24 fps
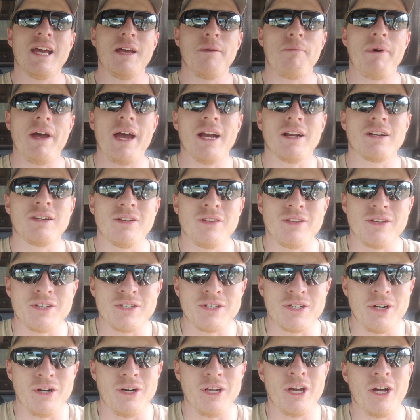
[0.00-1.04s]
head back to the
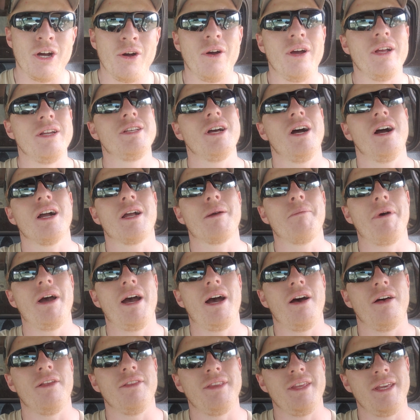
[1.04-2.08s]
studio and talk
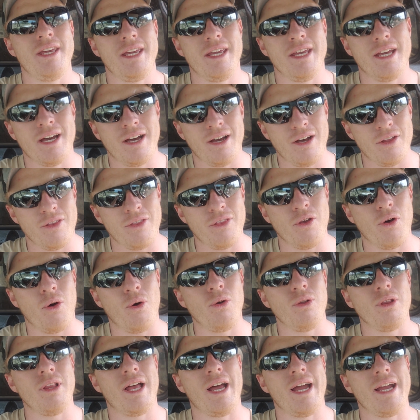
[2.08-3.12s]
about the
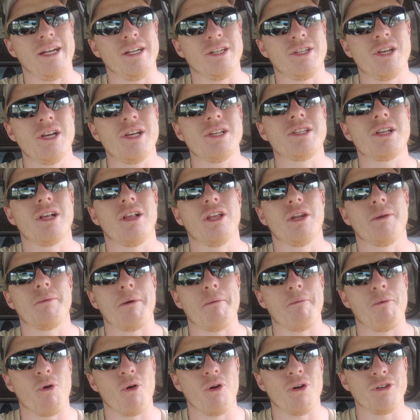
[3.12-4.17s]
Olight just a little
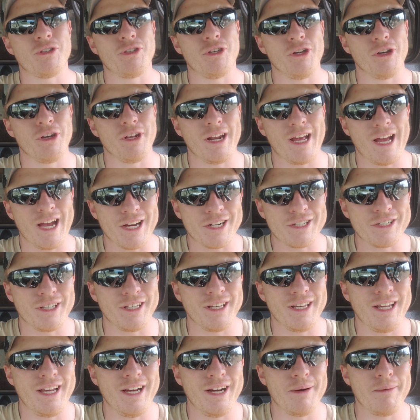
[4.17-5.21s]
bit more so you can
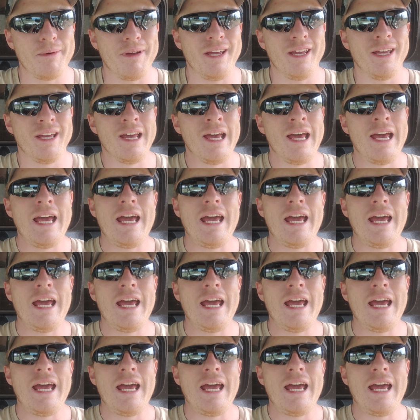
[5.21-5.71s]
actually hear me.